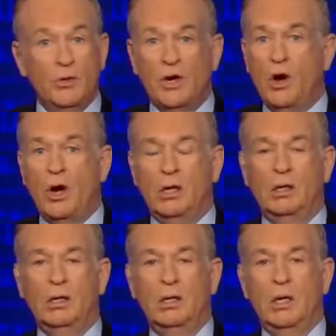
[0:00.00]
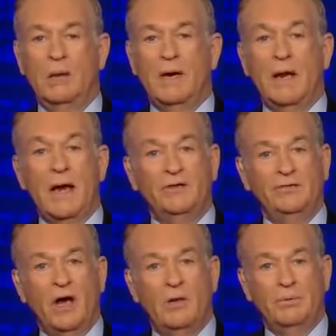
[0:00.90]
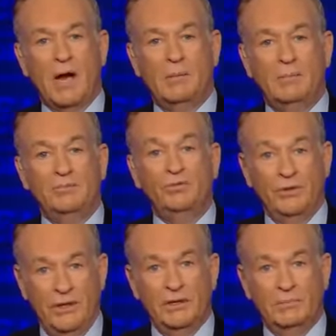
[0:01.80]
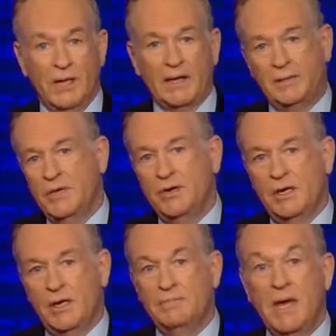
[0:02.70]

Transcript: at all, about how to solve problems within the black community,